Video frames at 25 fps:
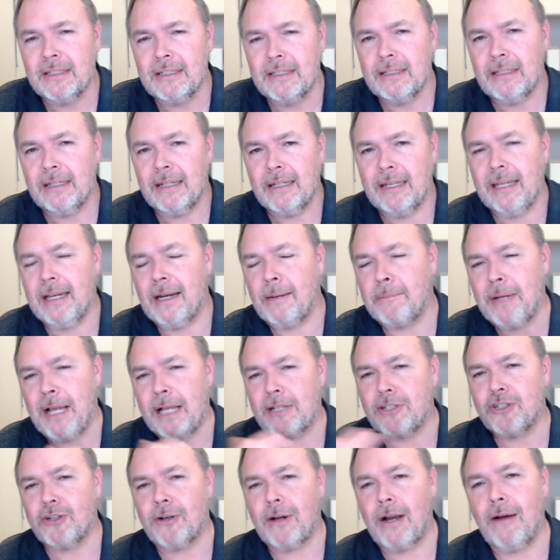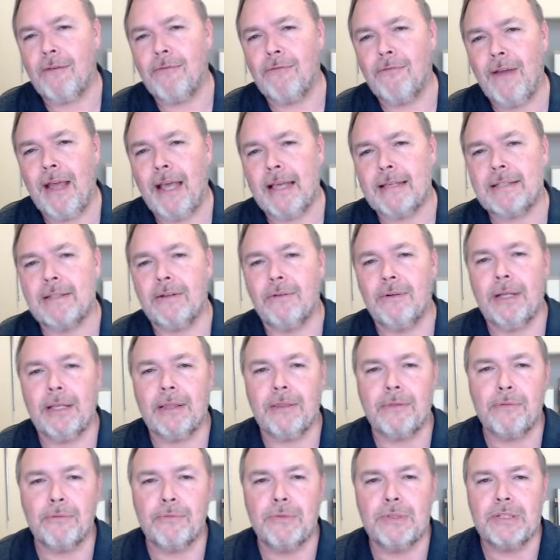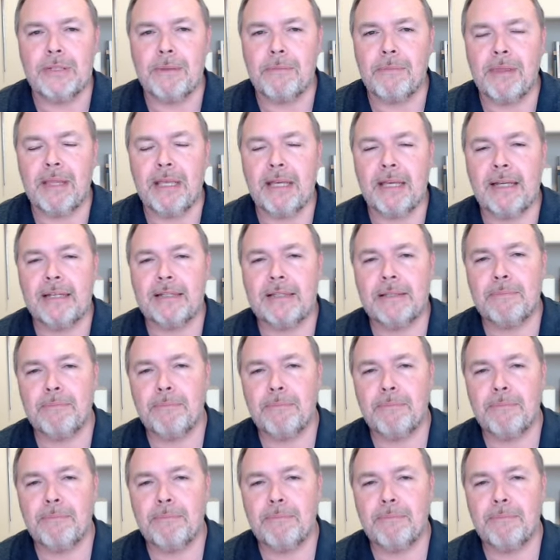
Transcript: Again, I'm not sure how fast I'll get through some things,